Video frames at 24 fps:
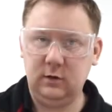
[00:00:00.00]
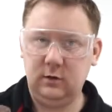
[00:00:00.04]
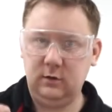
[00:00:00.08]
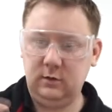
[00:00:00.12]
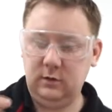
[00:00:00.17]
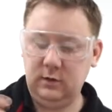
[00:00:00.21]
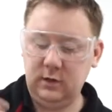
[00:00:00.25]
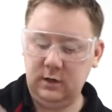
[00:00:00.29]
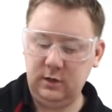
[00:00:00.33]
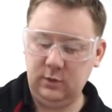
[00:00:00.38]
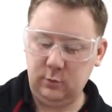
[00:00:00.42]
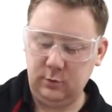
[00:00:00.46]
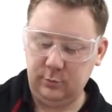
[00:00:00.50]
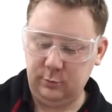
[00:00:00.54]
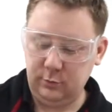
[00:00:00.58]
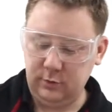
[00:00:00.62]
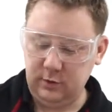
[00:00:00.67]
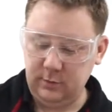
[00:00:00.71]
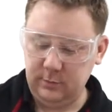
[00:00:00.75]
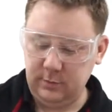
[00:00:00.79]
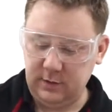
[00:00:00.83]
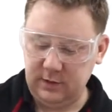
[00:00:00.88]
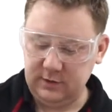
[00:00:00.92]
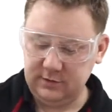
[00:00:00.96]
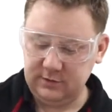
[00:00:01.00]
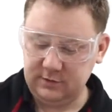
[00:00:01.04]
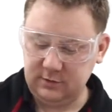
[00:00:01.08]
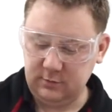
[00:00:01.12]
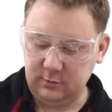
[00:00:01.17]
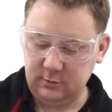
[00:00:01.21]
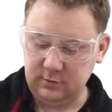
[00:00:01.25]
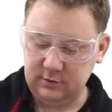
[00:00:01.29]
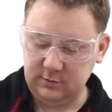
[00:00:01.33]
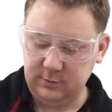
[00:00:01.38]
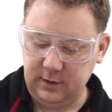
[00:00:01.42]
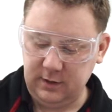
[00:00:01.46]
Now you want to put your main
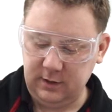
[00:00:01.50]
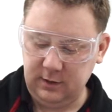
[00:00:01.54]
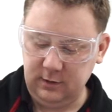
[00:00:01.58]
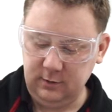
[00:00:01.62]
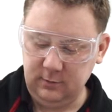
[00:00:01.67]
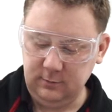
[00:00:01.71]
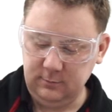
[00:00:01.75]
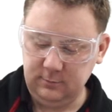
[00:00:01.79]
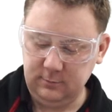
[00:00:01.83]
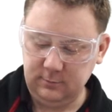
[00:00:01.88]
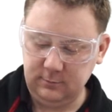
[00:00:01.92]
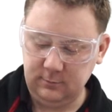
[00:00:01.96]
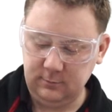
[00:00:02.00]
screws back in.